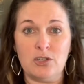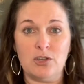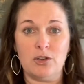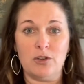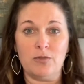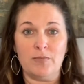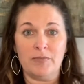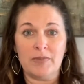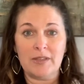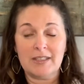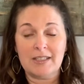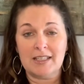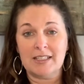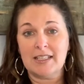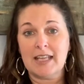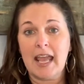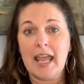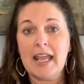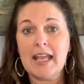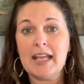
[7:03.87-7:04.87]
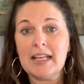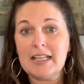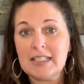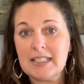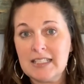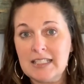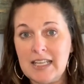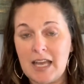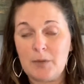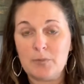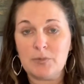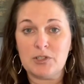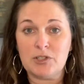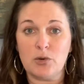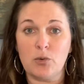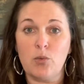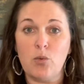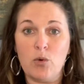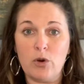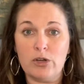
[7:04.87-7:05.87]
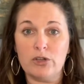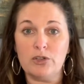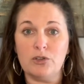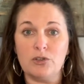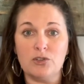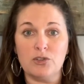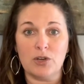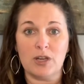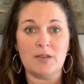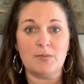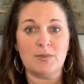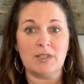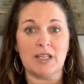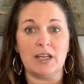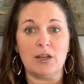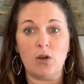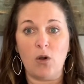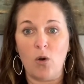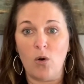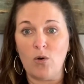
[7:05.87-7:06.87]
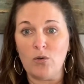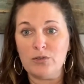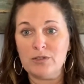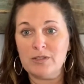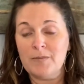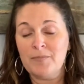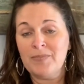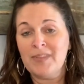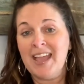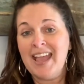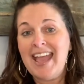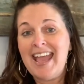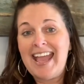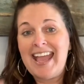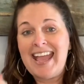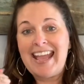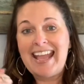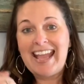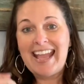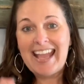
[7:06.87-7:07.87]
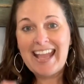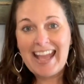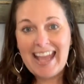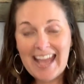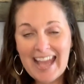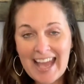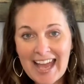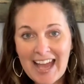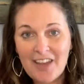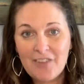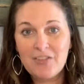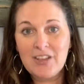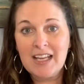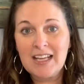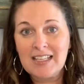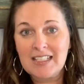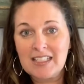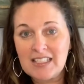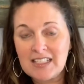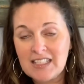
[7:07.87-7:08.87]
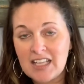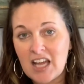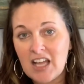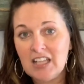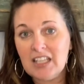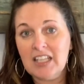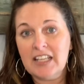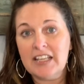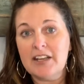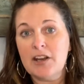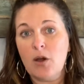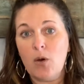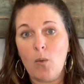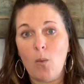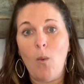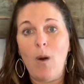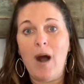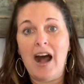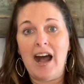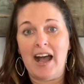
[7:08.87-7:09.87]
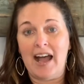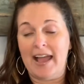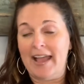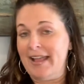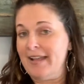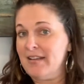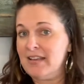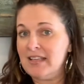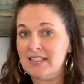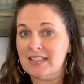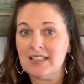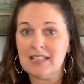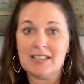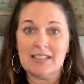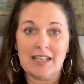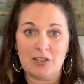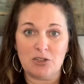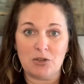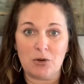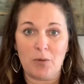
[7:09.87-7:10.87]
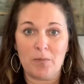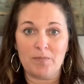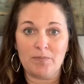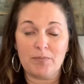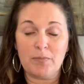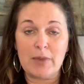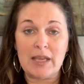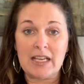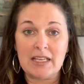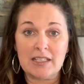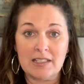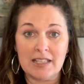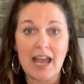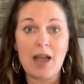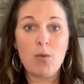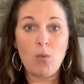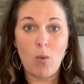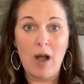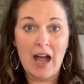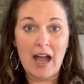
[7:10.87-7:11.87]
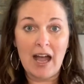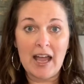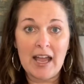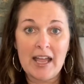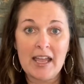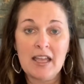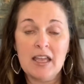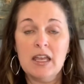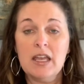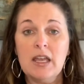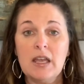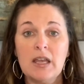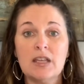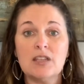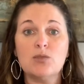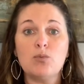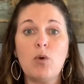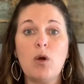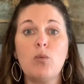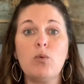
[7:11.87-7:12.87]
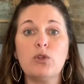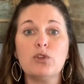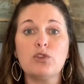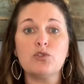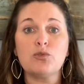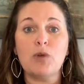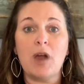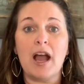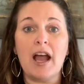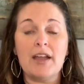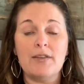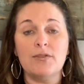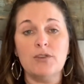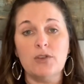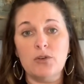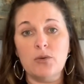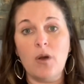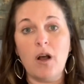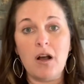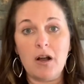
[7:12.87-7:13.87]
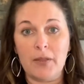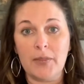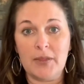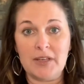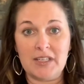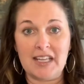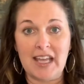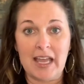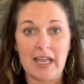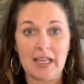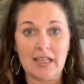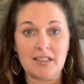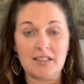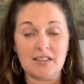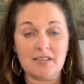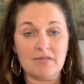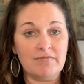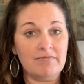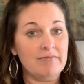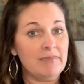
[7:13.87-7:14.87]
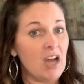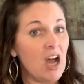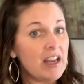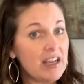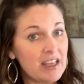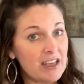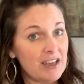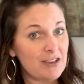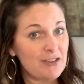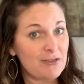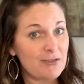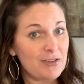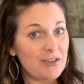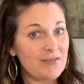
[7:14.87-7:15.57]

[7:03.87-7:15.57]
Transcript: you to take steps towards your dreams and goals, having a solid why is essential, because that why is what will drive you on the days, not if,